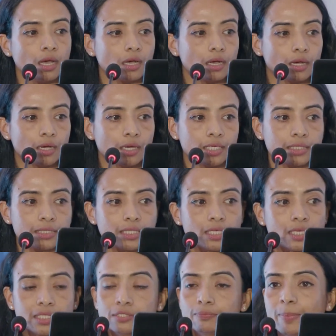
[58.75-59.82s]

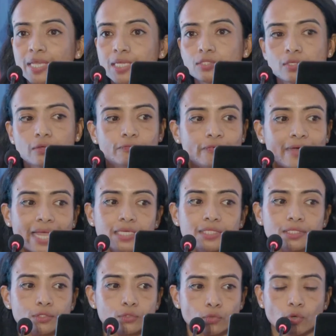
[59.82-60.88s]
It plays a
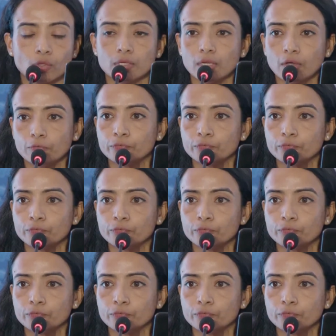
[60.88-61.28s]
vital role